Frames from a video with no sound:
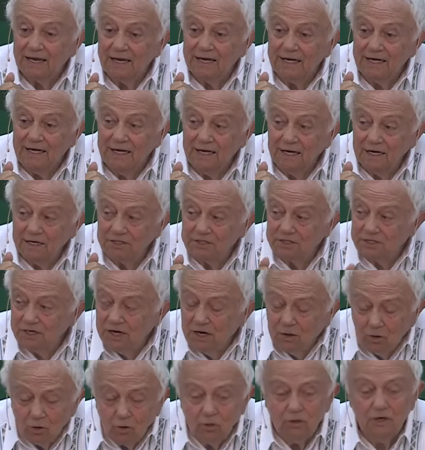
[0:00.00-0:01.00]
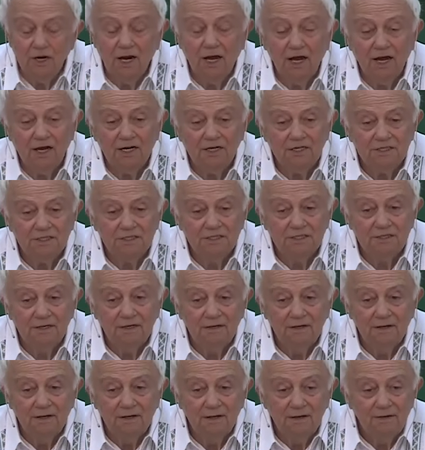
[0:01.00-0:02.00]
he has recognized
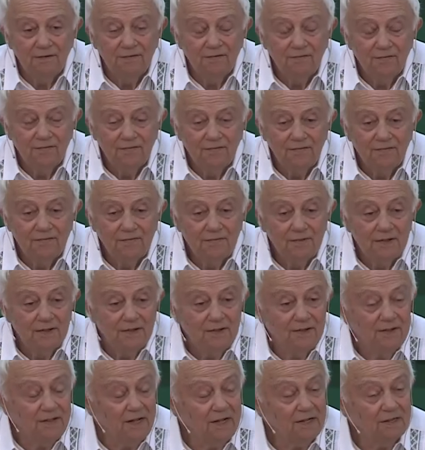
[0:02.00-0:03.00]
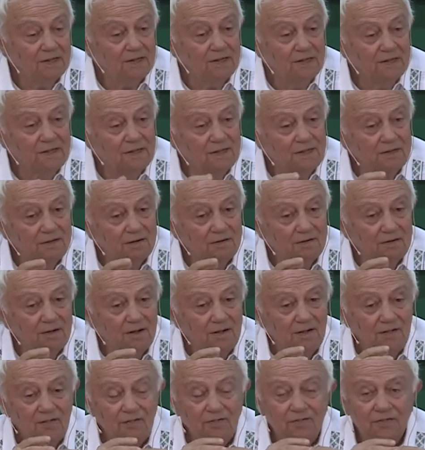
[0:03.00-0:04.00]
that
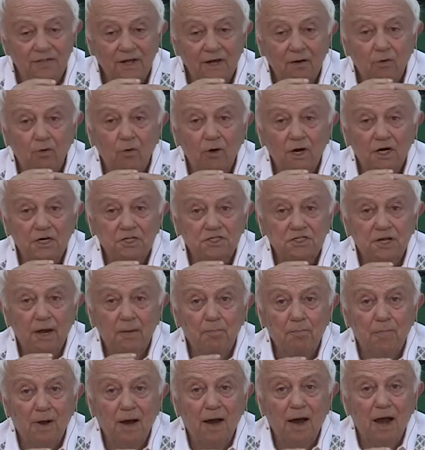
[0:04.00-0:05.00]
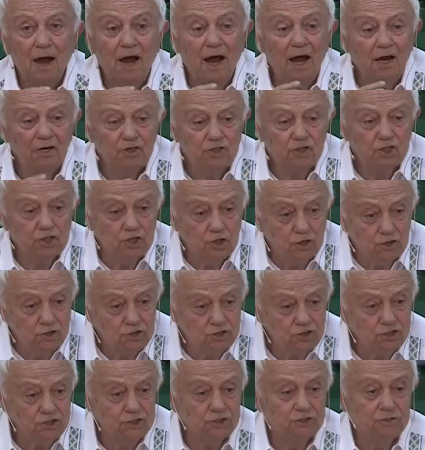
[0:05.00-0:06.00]
there were some
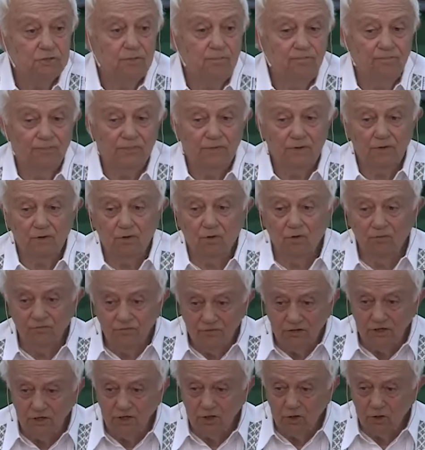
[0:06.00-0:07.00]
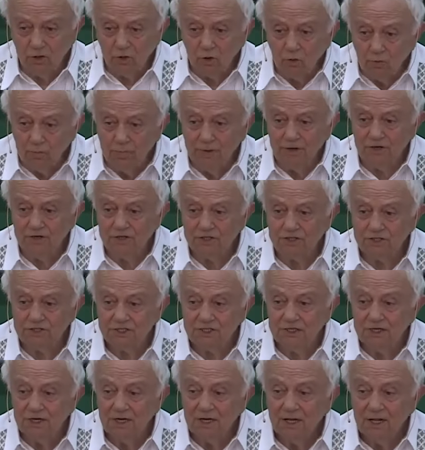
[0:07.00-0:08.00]
actions of the
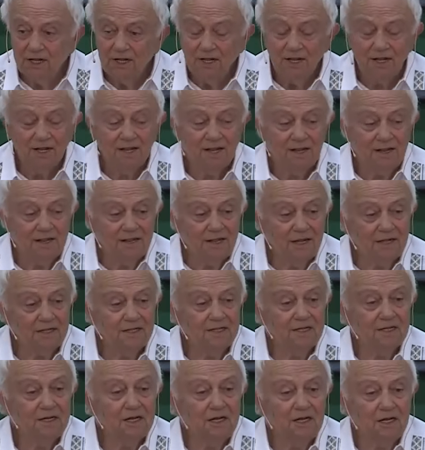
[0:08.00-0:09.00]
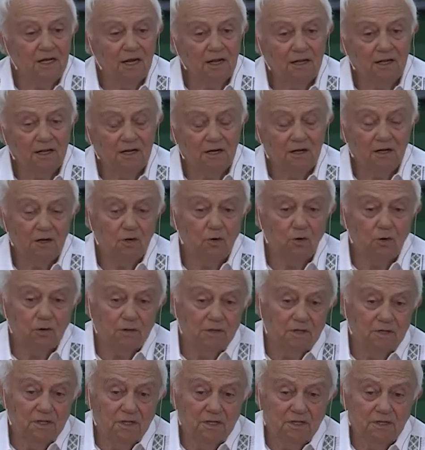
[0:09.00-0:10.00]
humans that the,
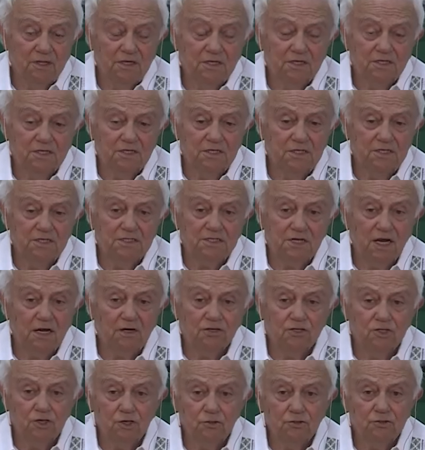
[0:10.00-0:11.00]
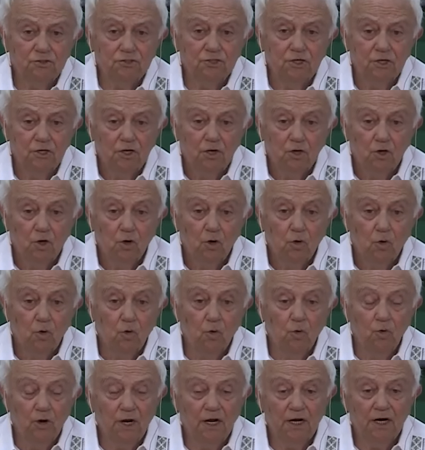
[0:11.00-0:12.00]
the, these actions
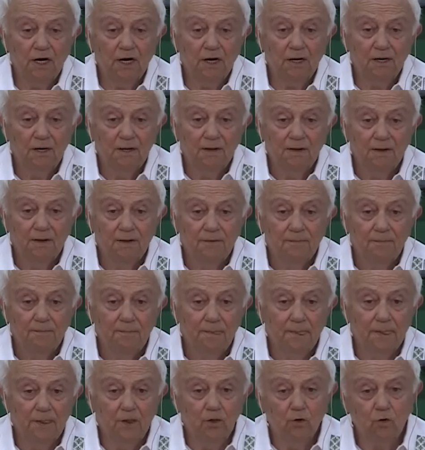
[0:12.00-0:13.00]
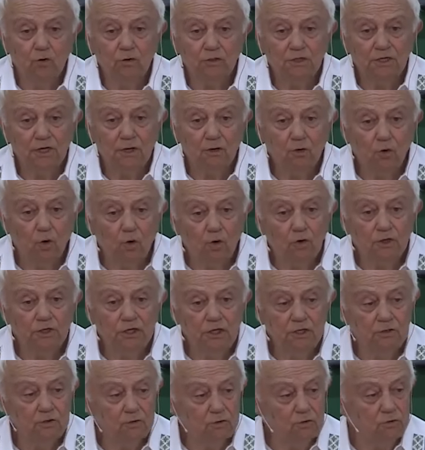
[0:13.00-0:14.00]
were not
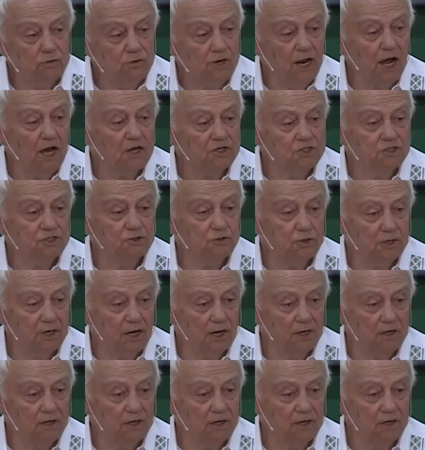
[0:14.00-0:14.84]
according to natural